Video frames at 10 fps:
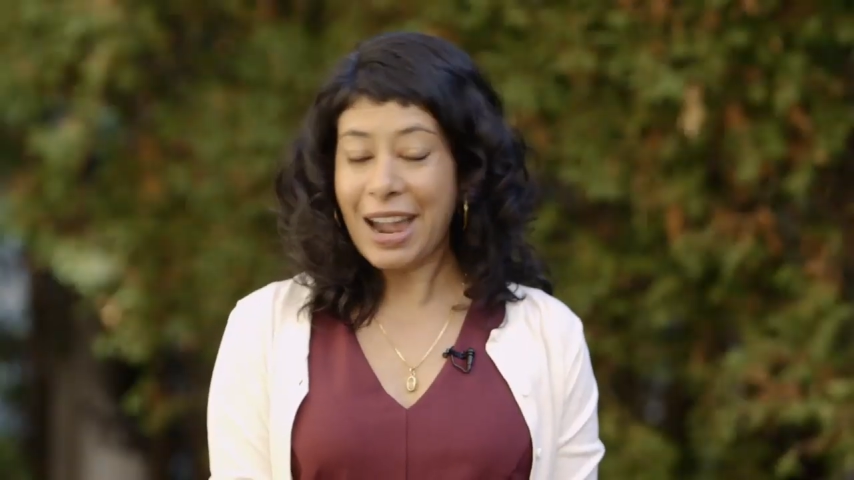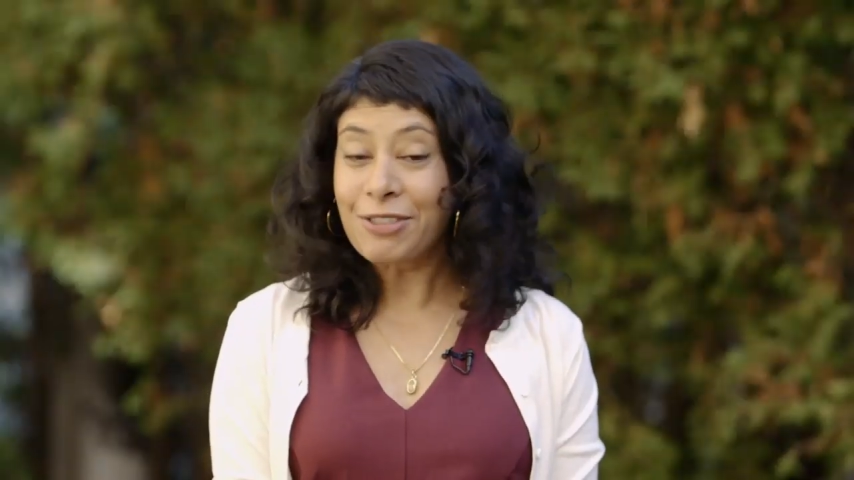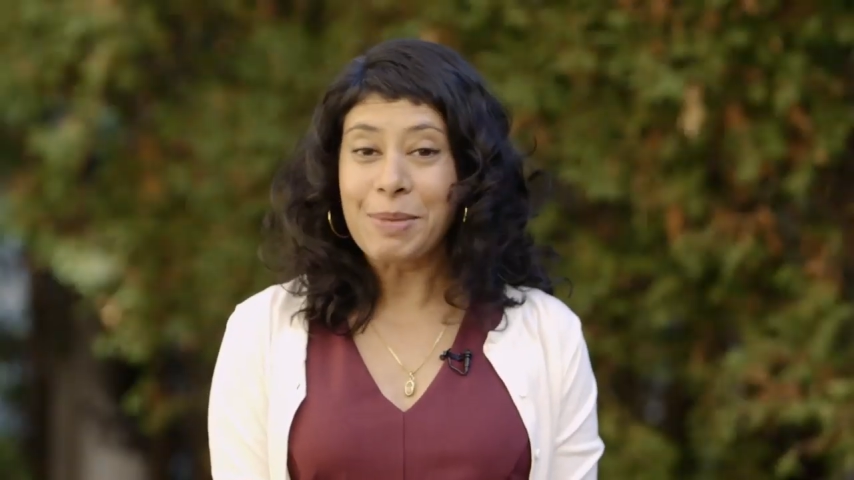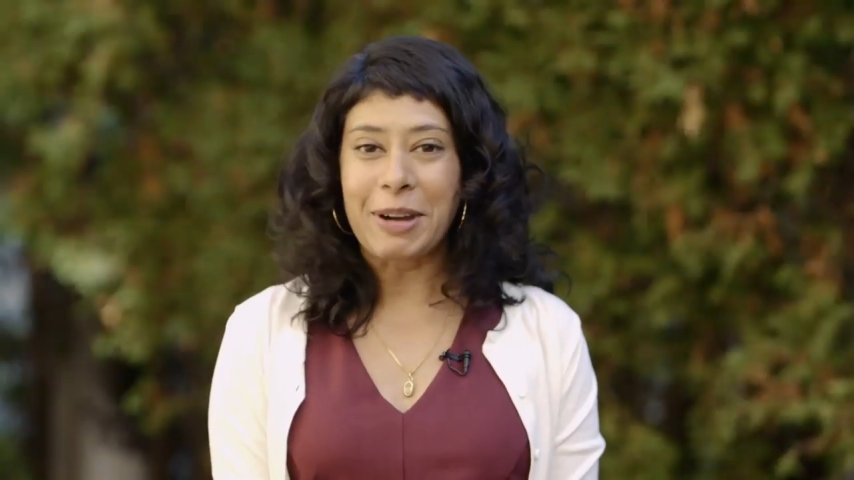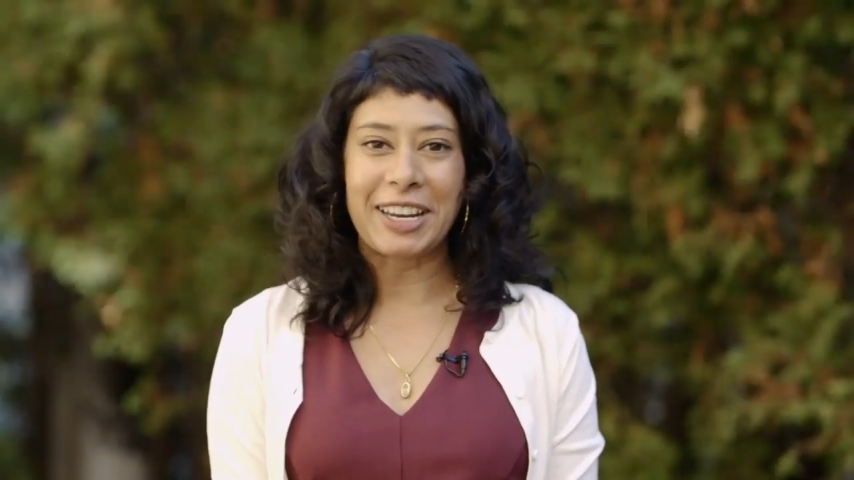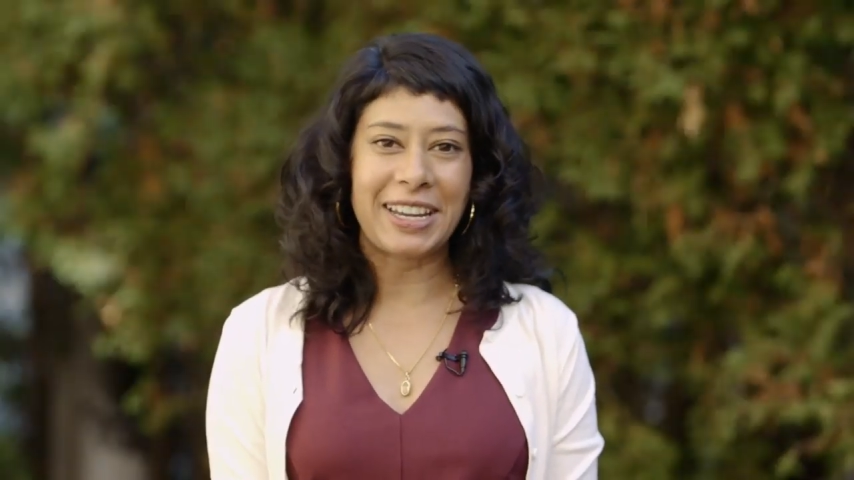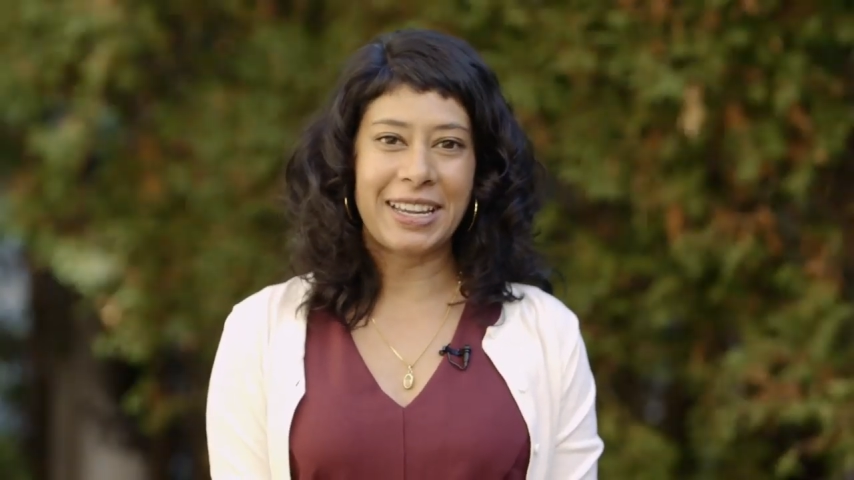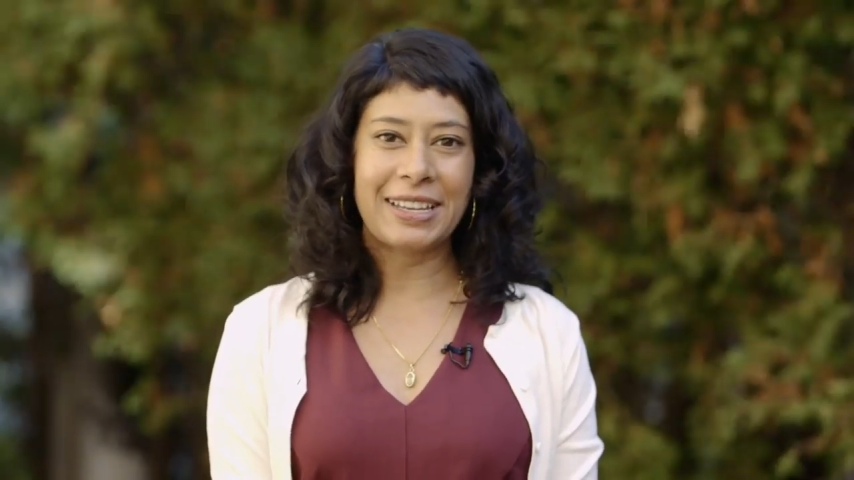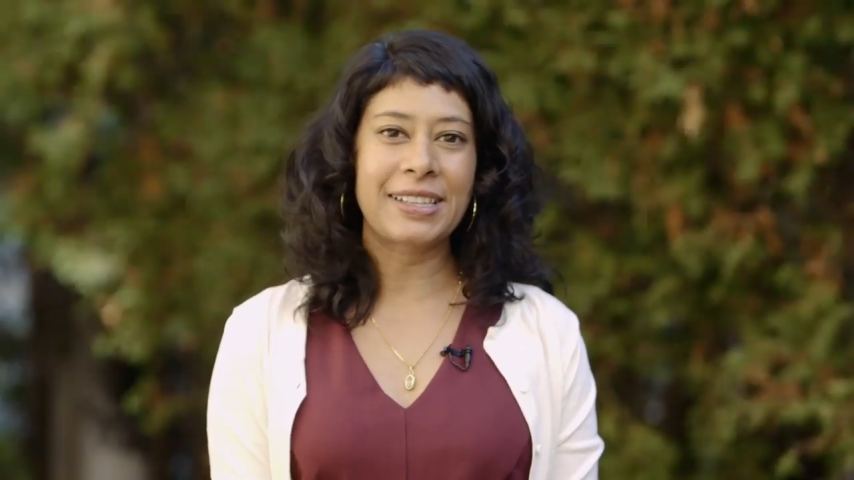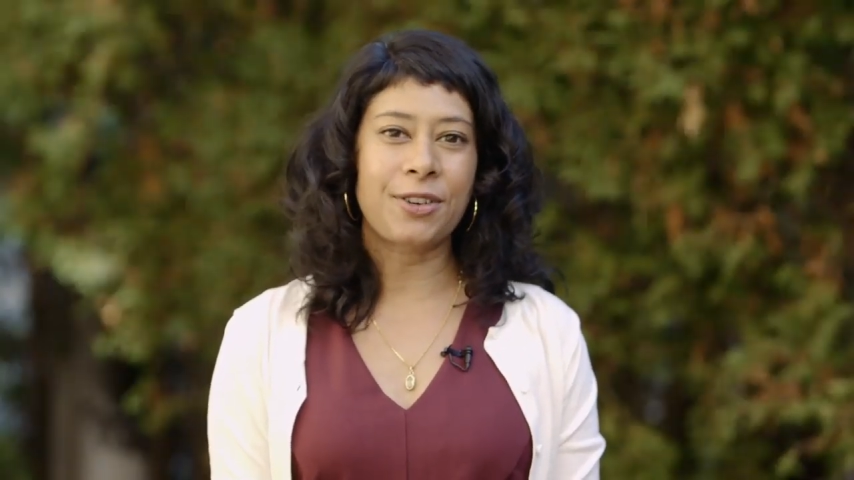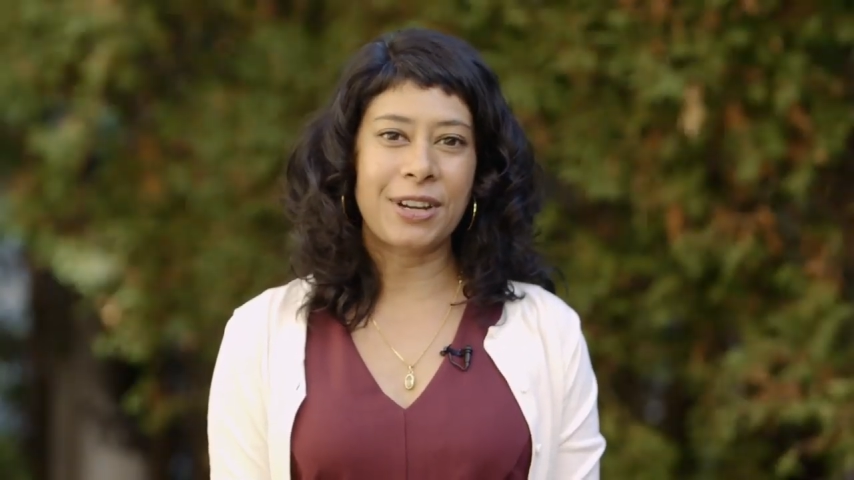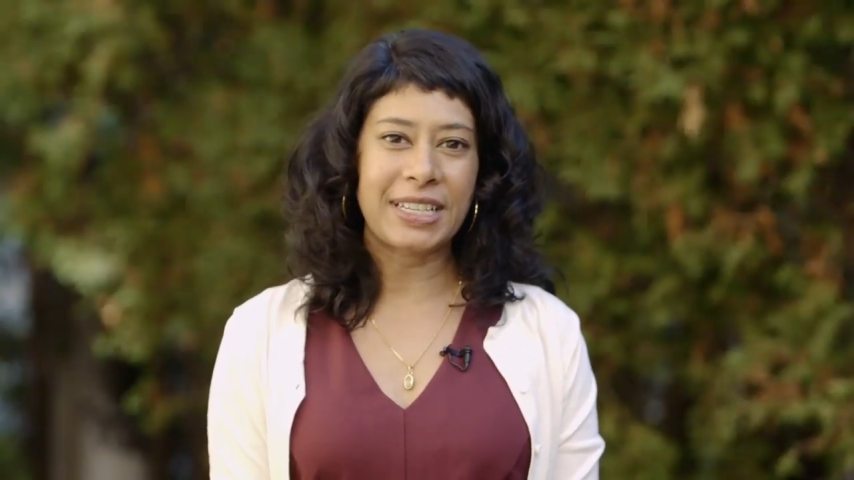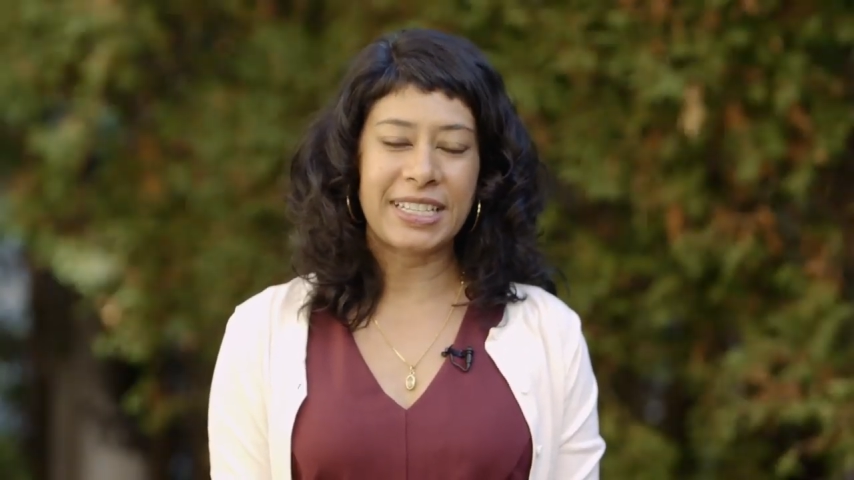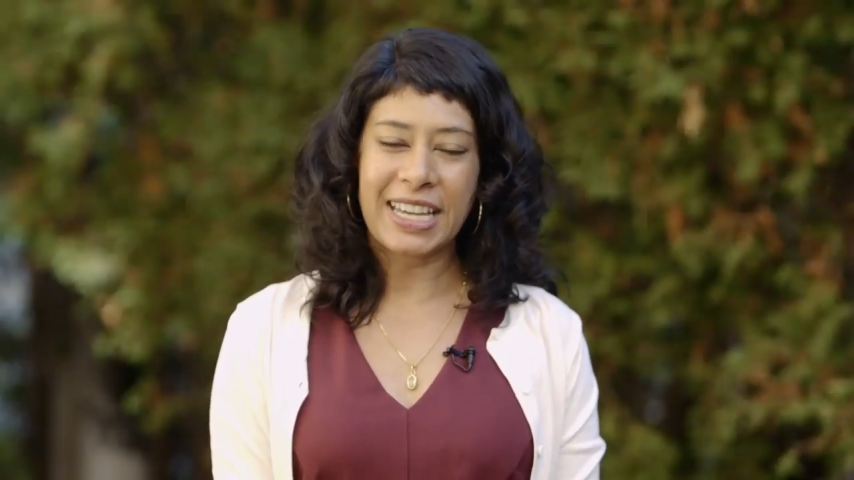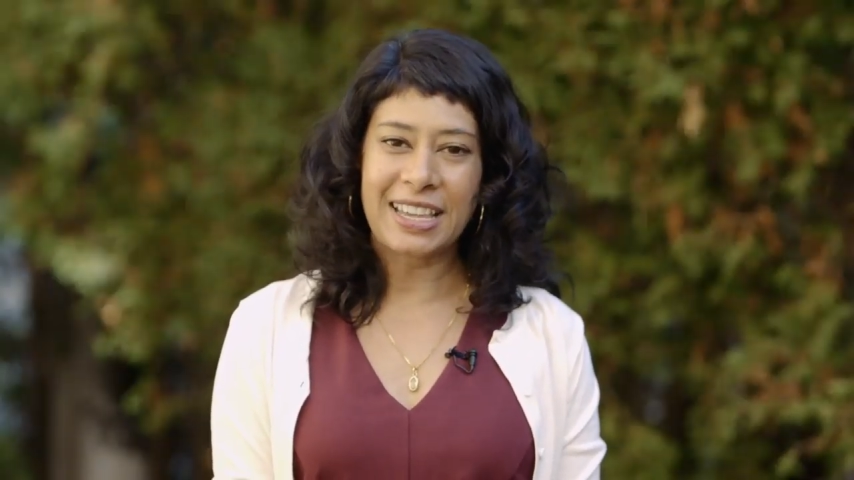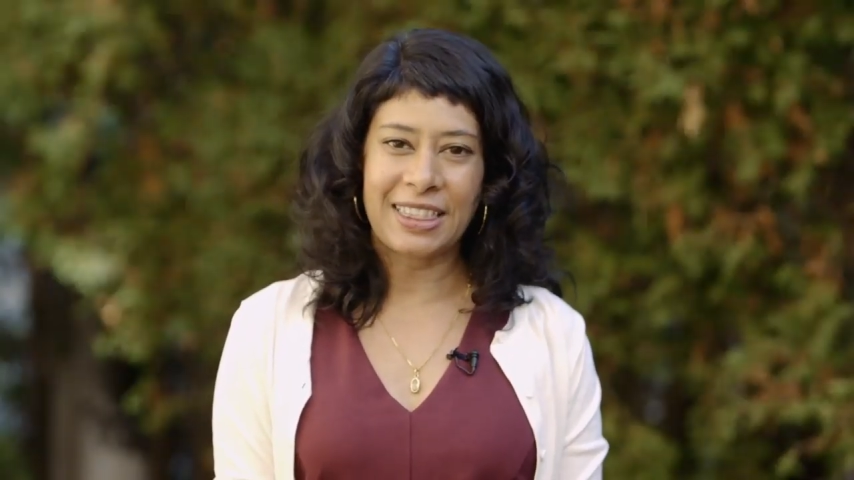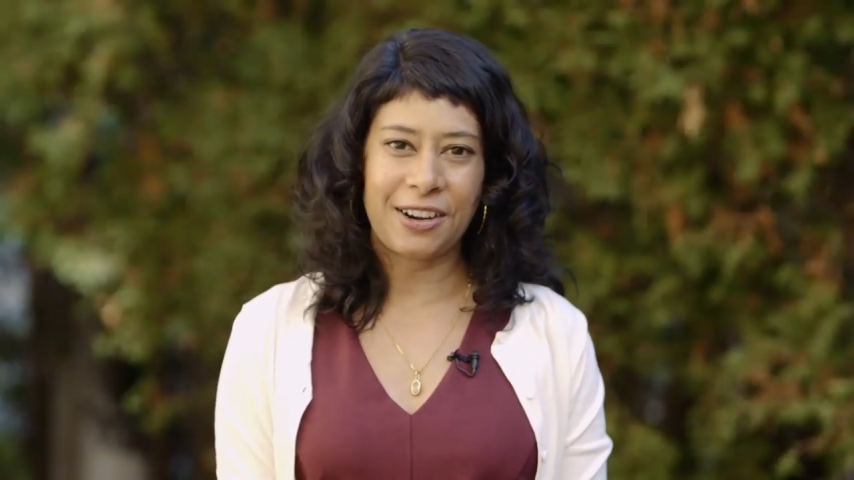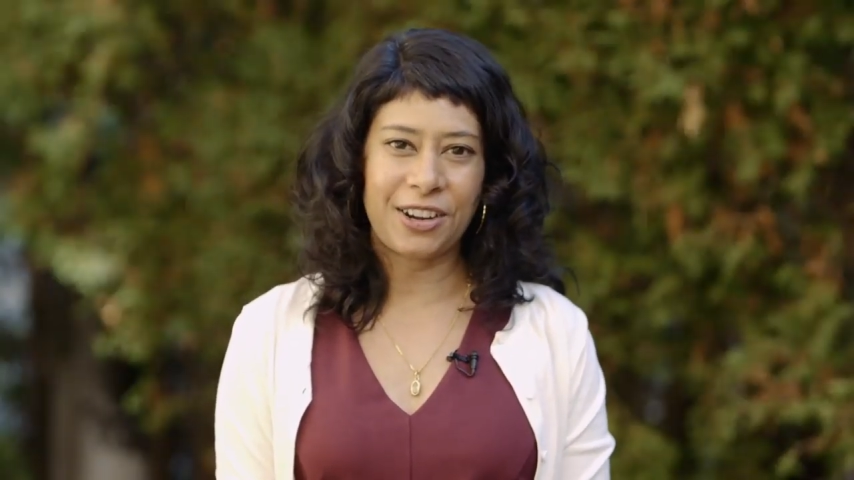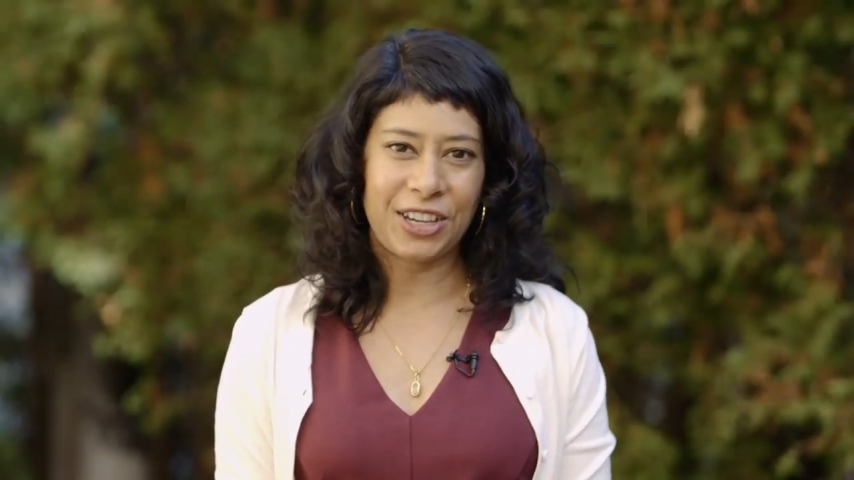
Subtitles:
everybody is going to take their